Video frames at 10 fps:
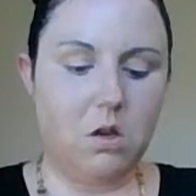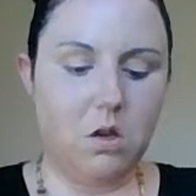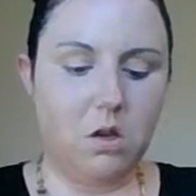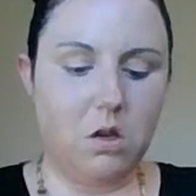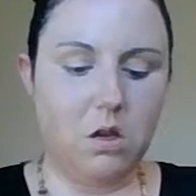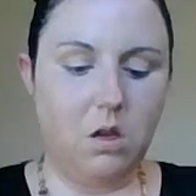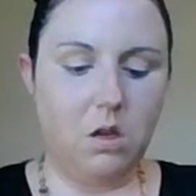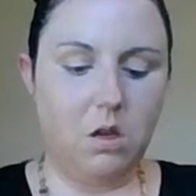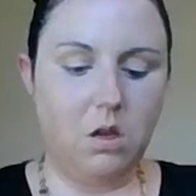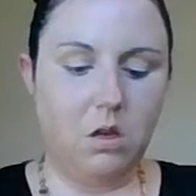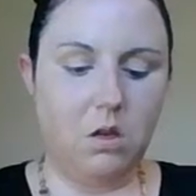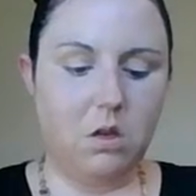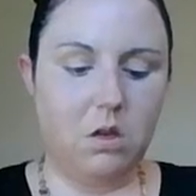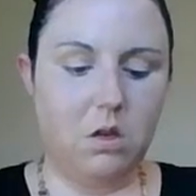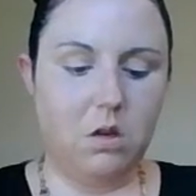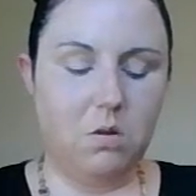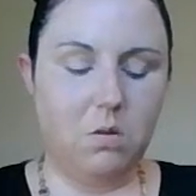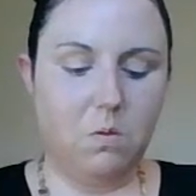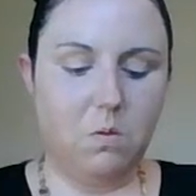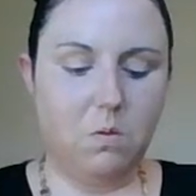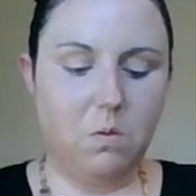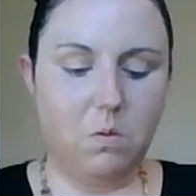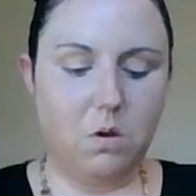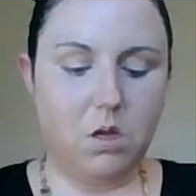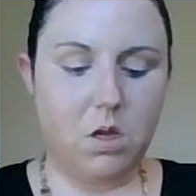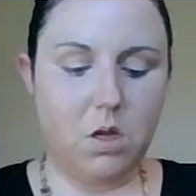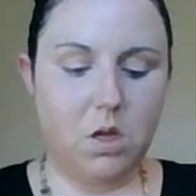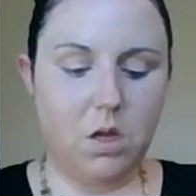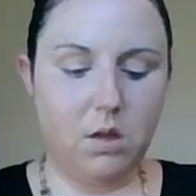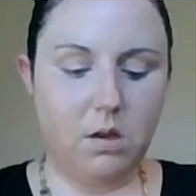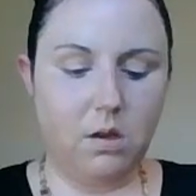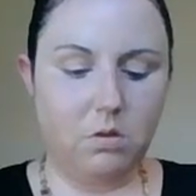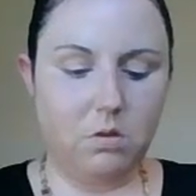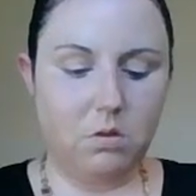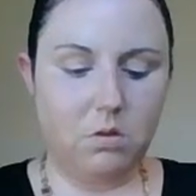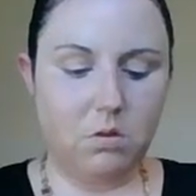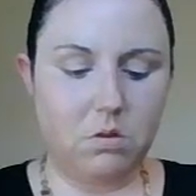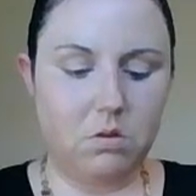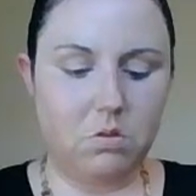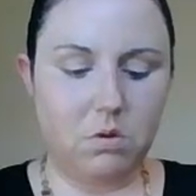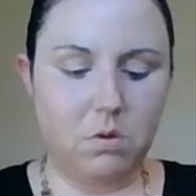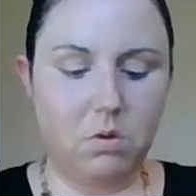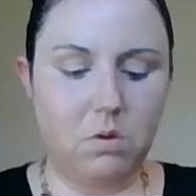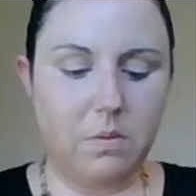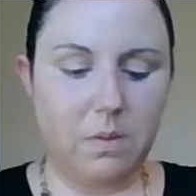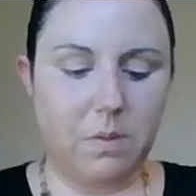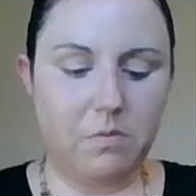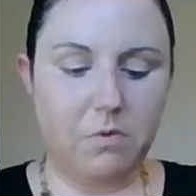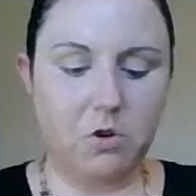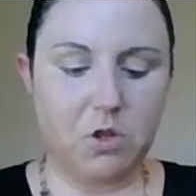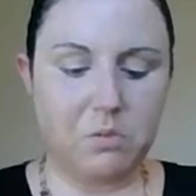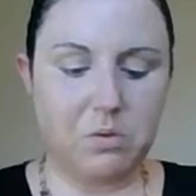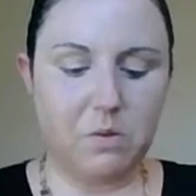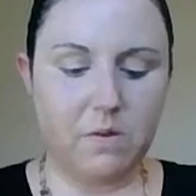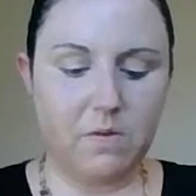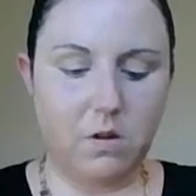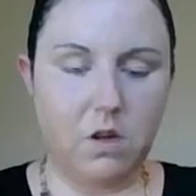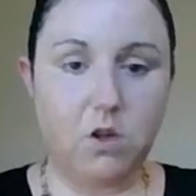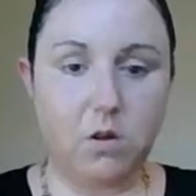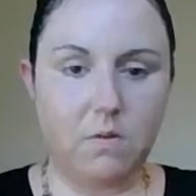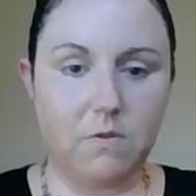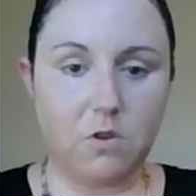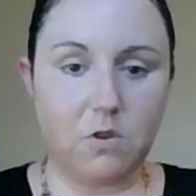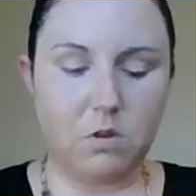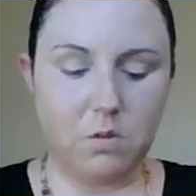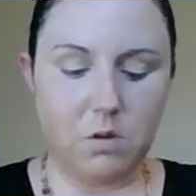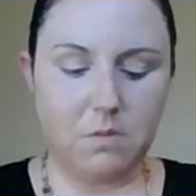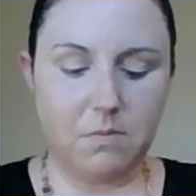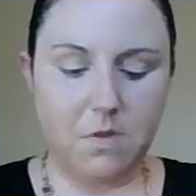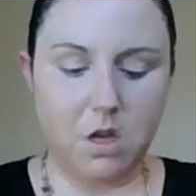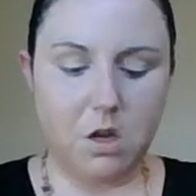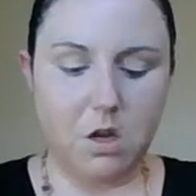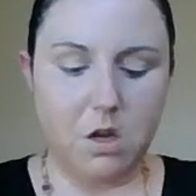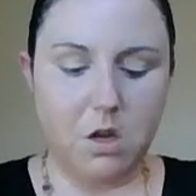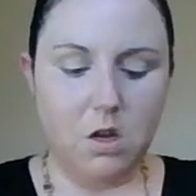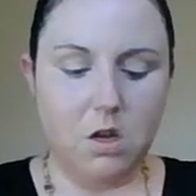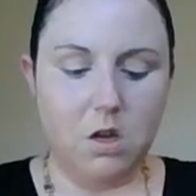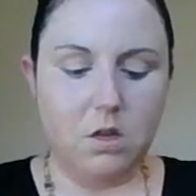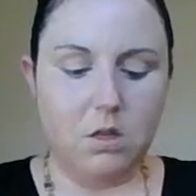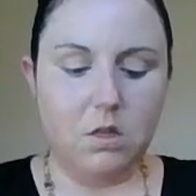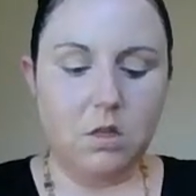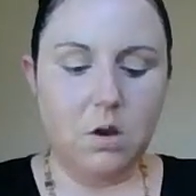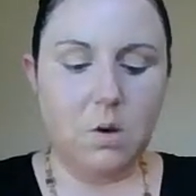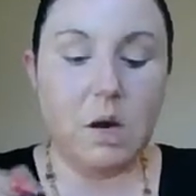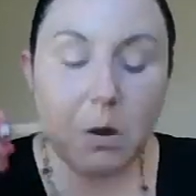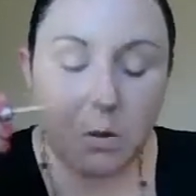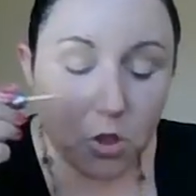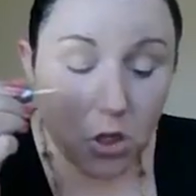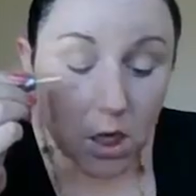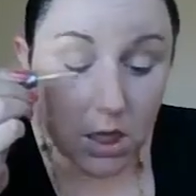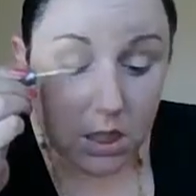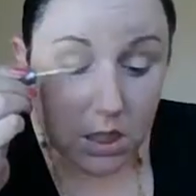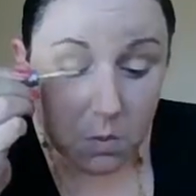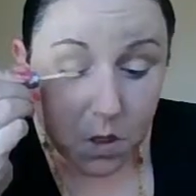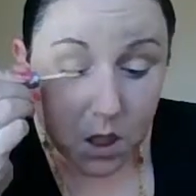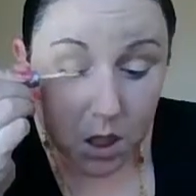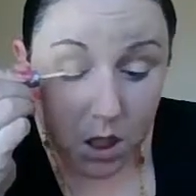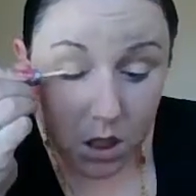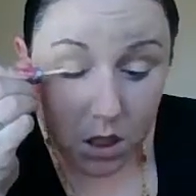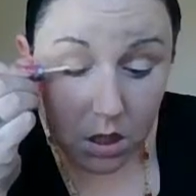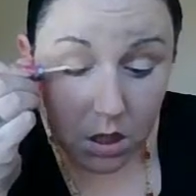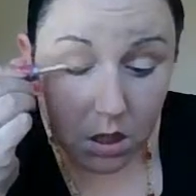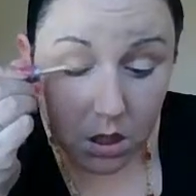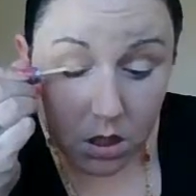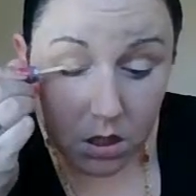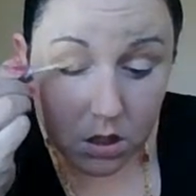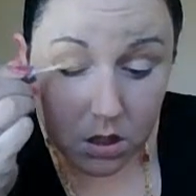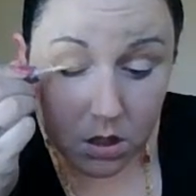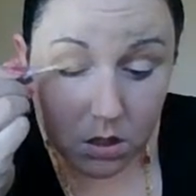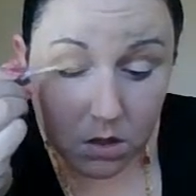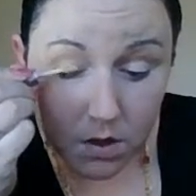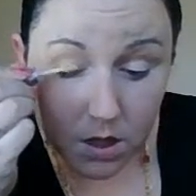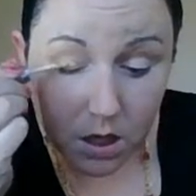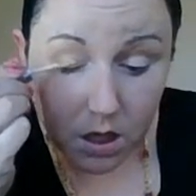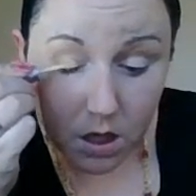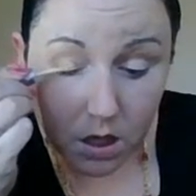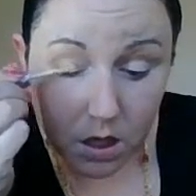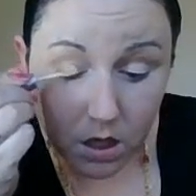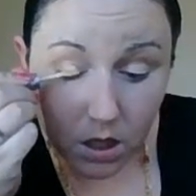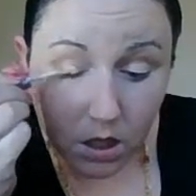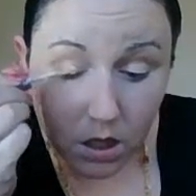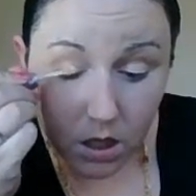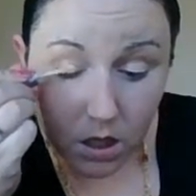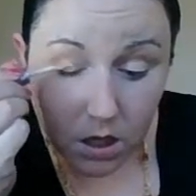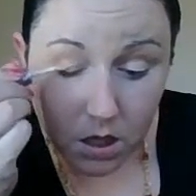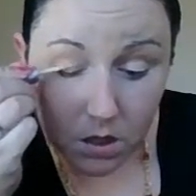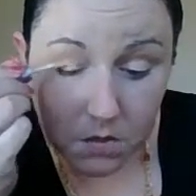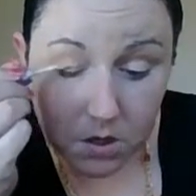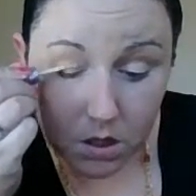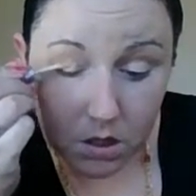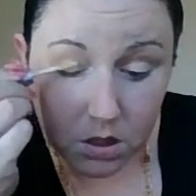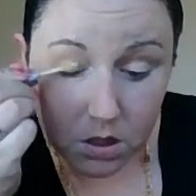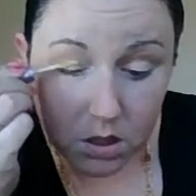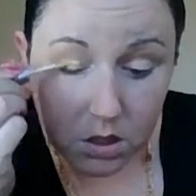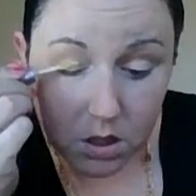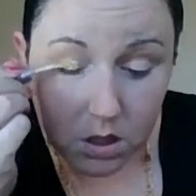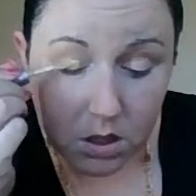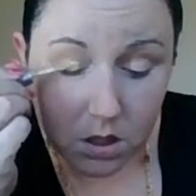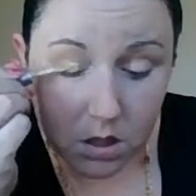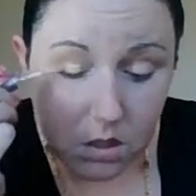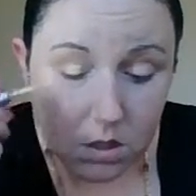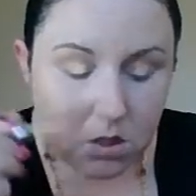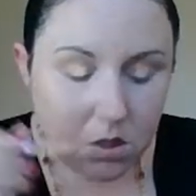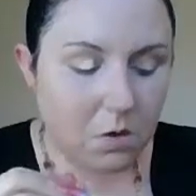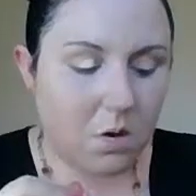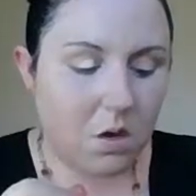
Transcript: I do anything else. Well, of course I put my foundation on first, but So how was your guys' weekend and all that? Yeah, was it good? Did you go